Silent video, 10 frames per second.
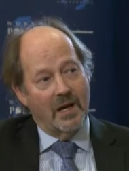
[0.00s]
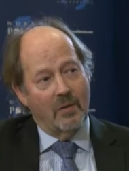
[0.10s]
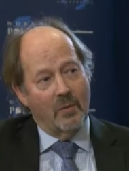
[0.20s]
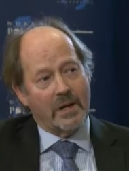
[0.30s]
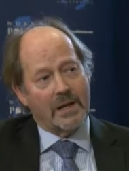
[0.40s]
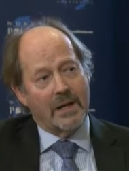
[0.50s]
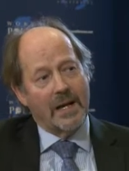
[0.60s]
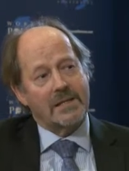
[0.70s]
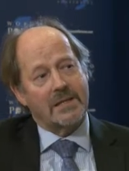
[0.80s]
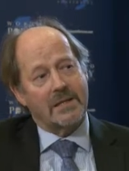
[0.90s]
What
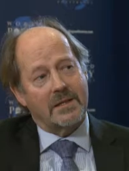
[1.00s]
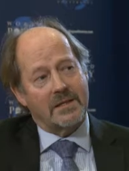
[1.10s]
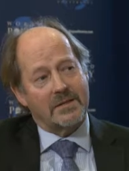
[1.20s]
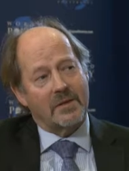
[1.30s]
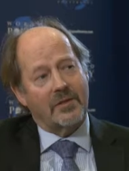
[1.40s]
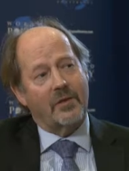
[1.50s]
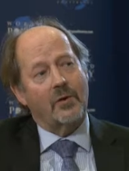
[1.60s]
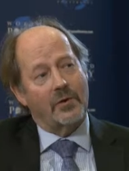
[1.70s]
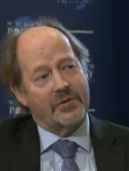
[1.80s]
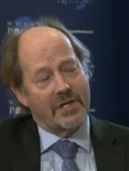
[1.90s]
lessons, what
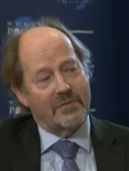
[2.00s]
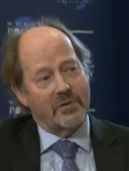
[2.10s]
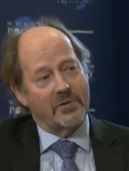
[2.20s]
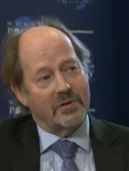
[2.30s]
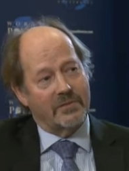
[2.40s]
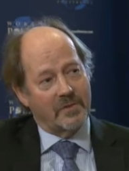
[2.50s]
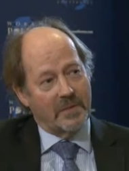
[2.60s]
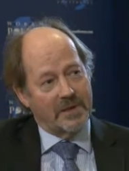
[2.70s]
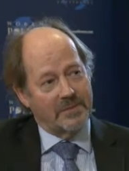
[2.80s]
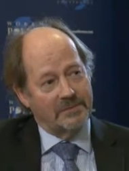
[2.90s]
thoughts have you drawn from it?